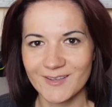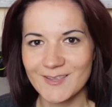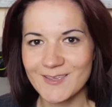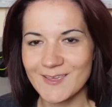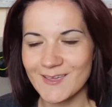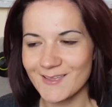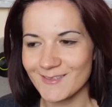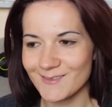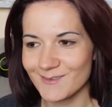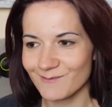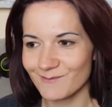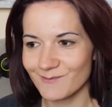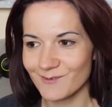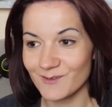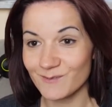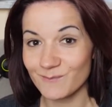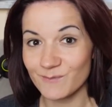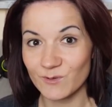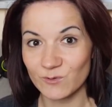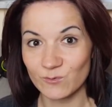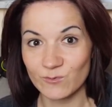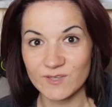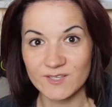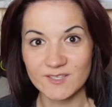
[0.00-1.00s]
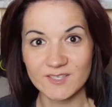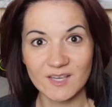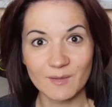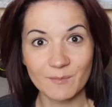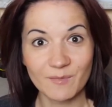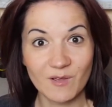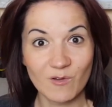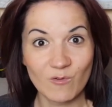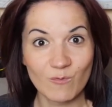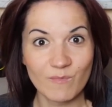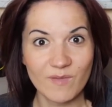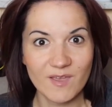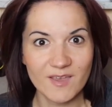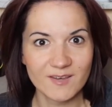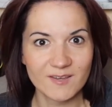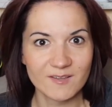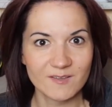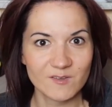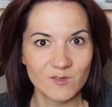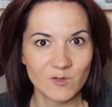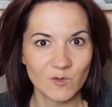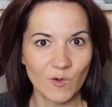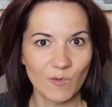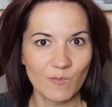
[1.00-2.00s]
the end of it, but we somehow made
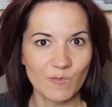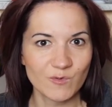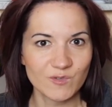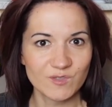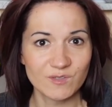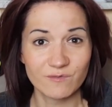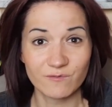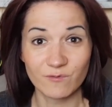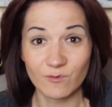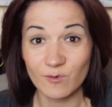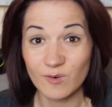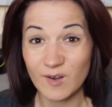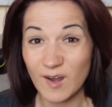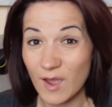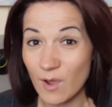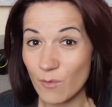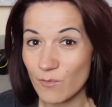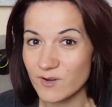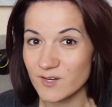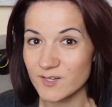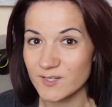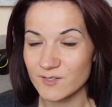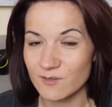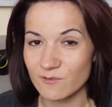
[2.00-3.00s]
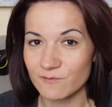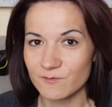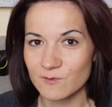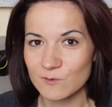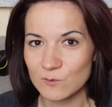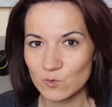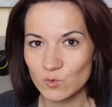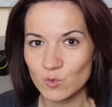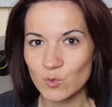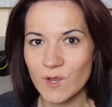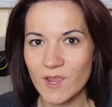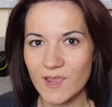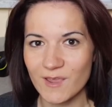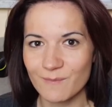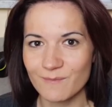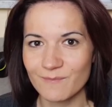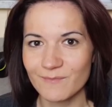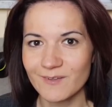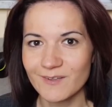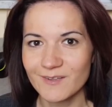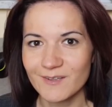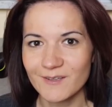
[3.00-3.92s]
it to almost four hours of stream.